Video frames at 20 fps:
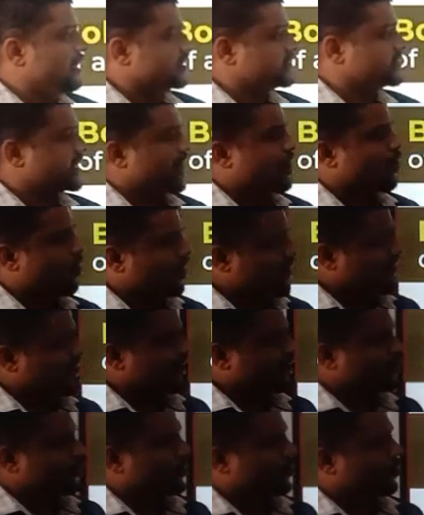See,
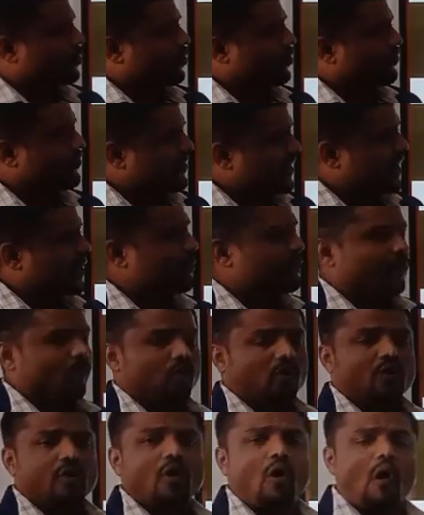according to Niels
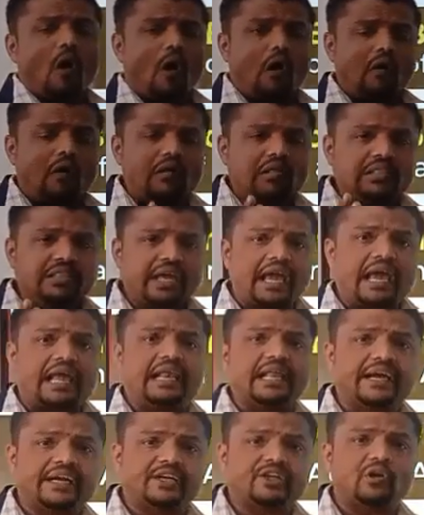Bohr, all
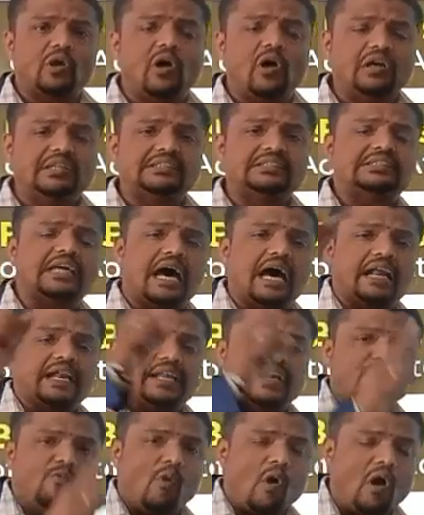the electrons
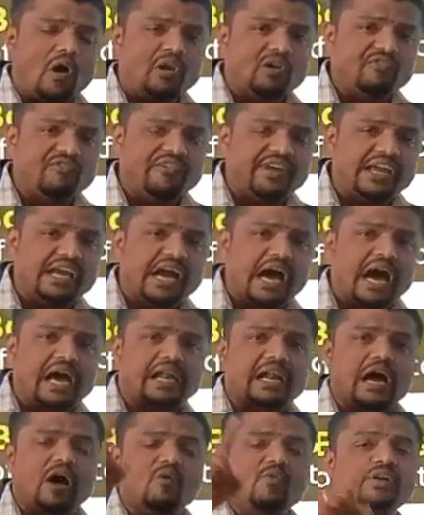are revolving
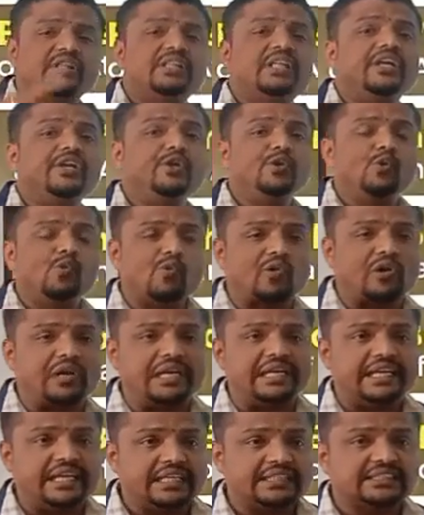around the
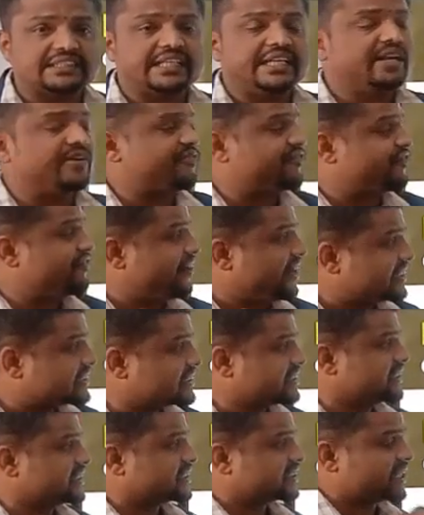nucleus in a
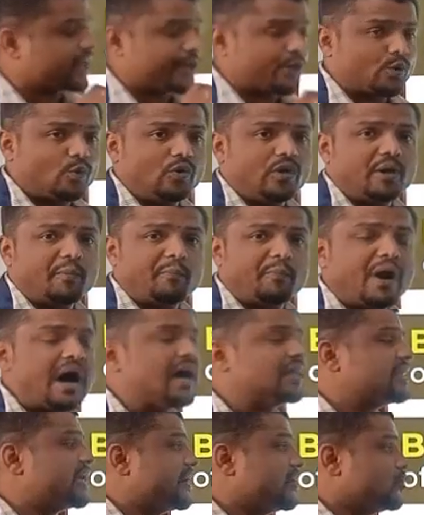fixed circular
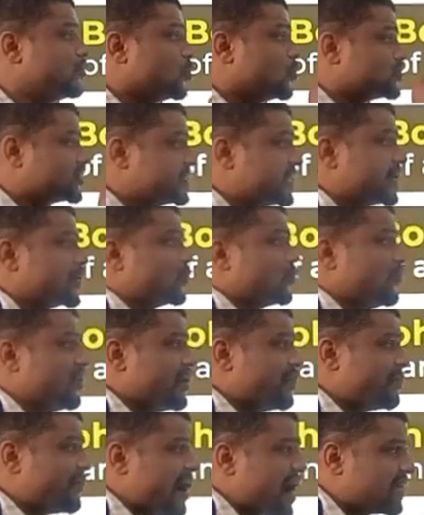path, and those
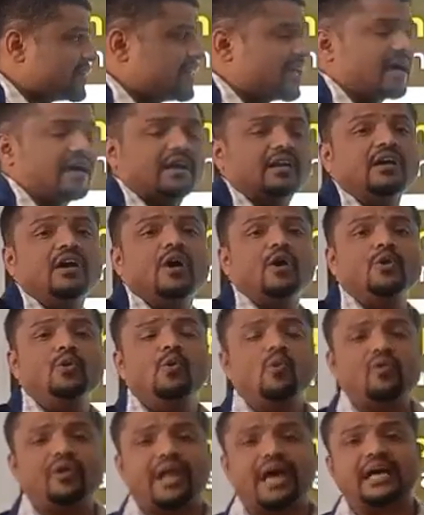circular paths are
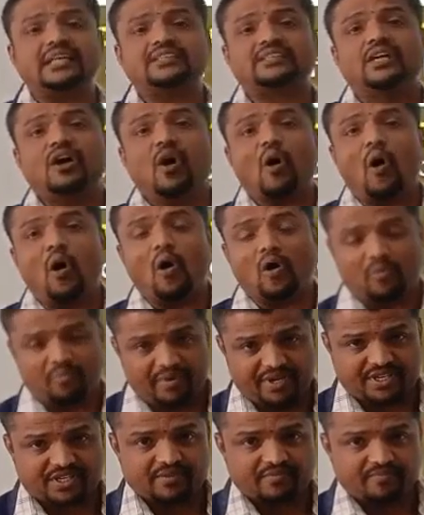known as
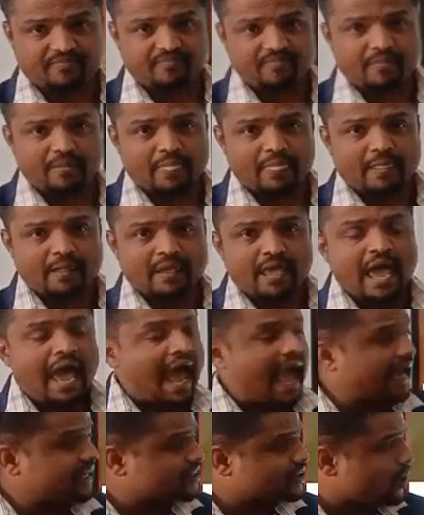orbit.
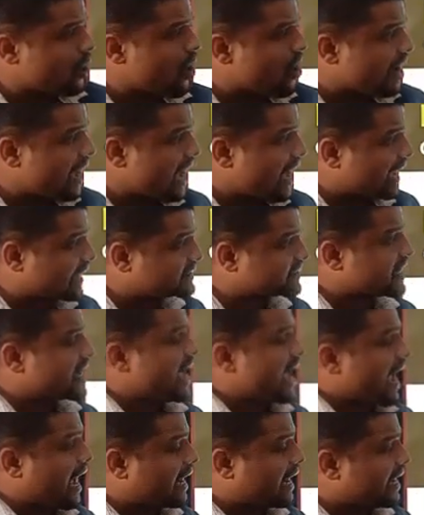As long
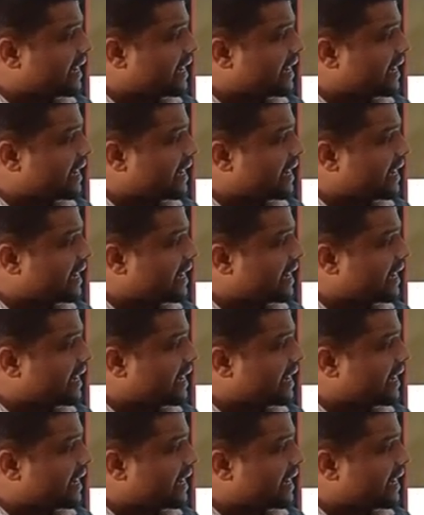as